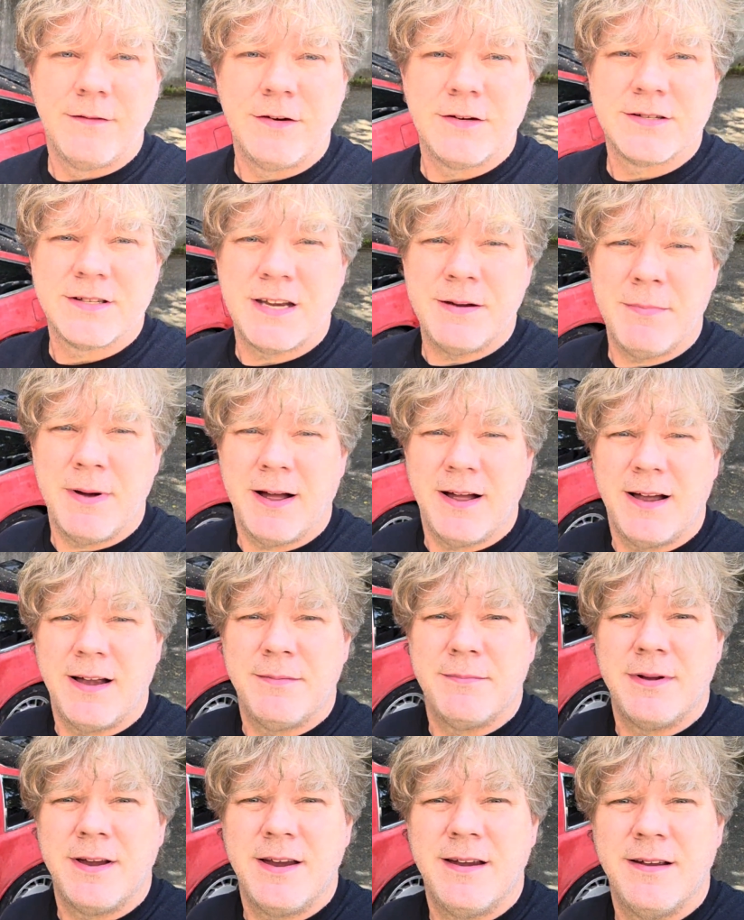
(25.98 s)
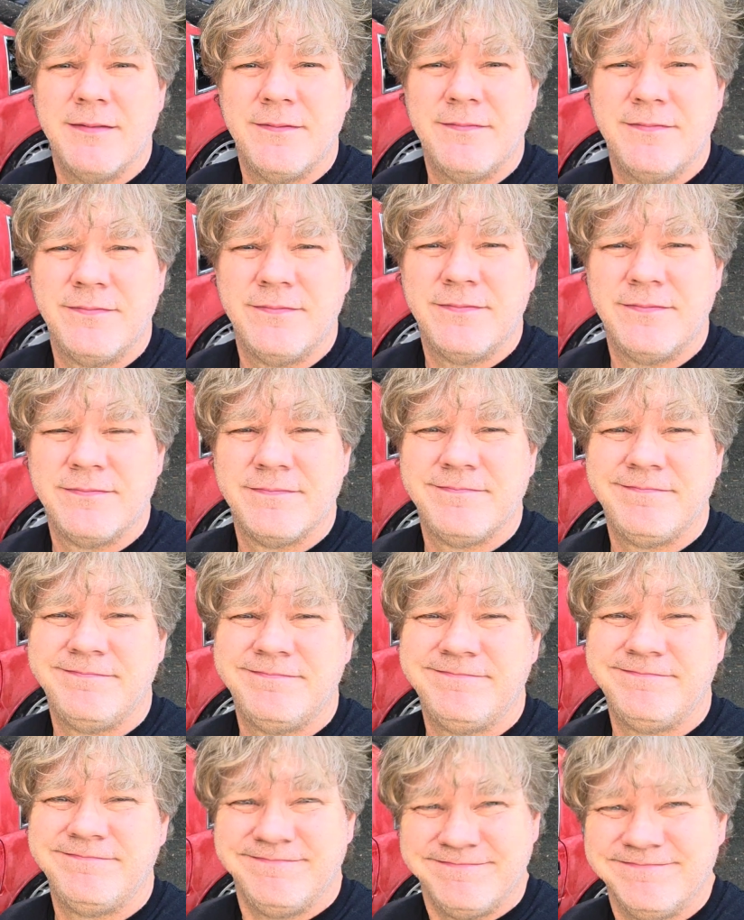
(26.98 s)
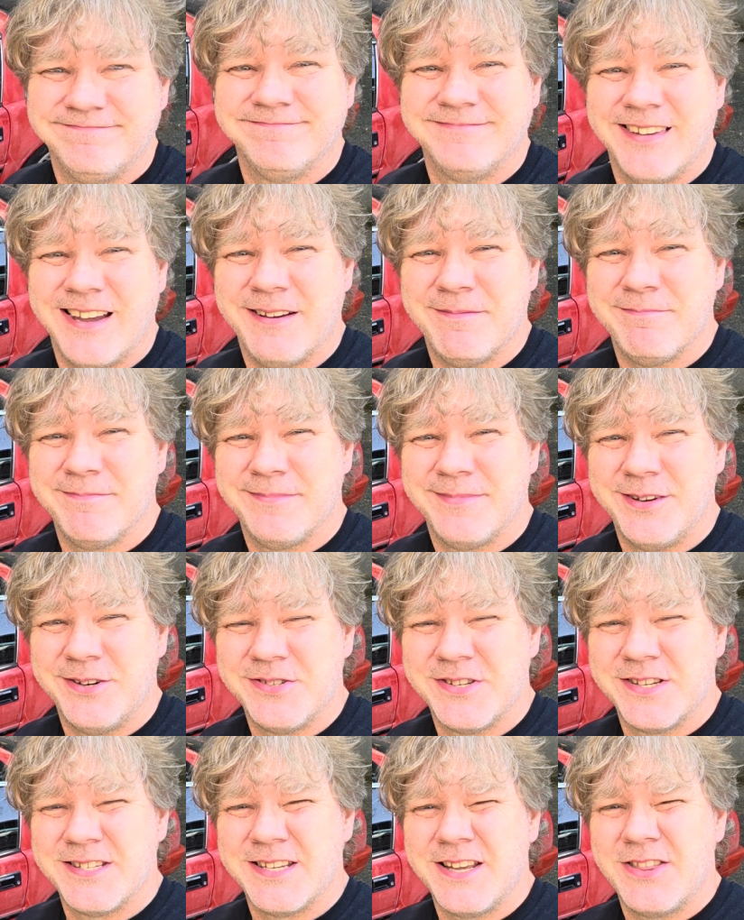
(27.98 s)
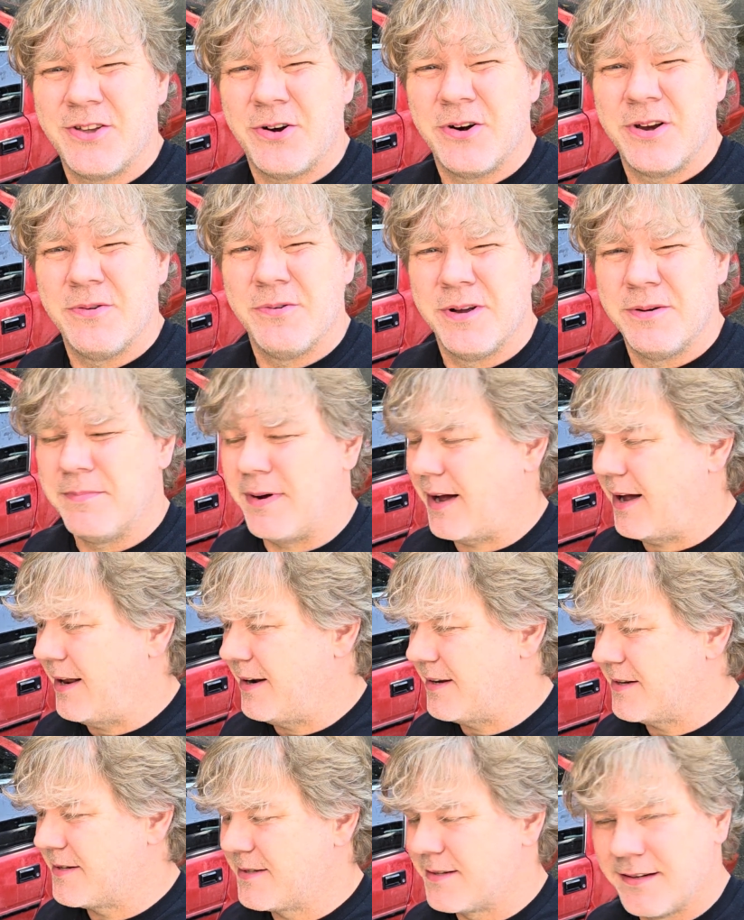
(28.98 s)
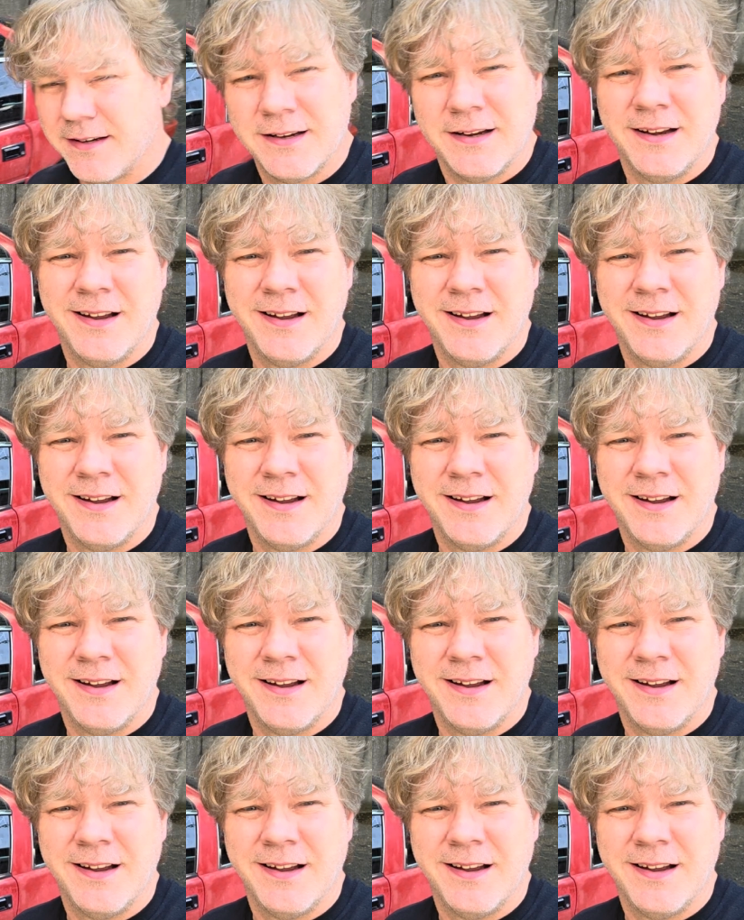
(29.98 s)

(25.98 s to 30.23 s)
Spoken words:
if you see behind me, yep, there's a Z31 behind us.